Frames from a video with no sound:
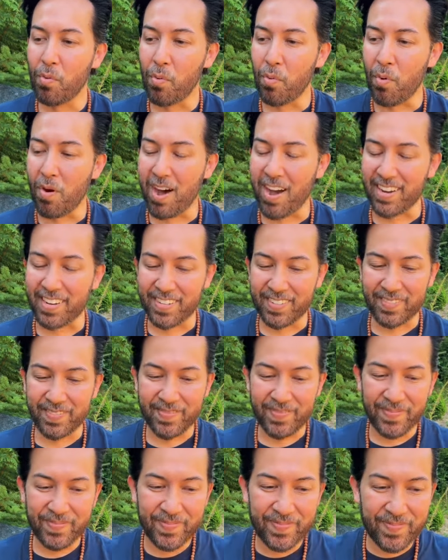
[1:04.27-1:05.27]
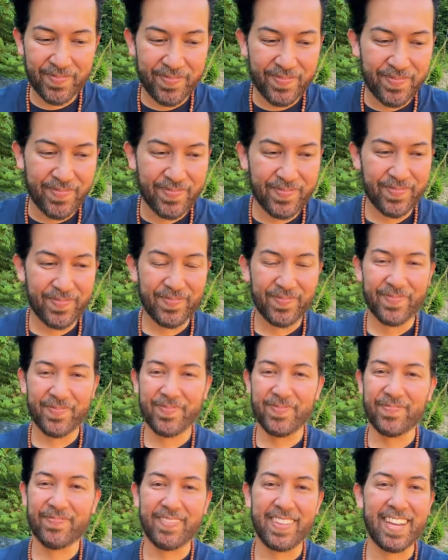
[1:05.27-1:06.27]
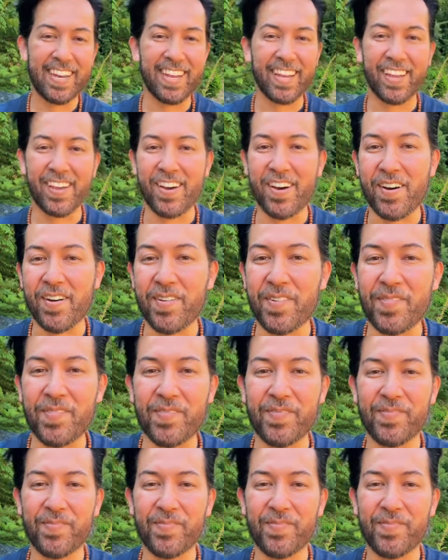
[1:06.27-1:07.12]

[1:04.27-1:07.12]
1. Let it go.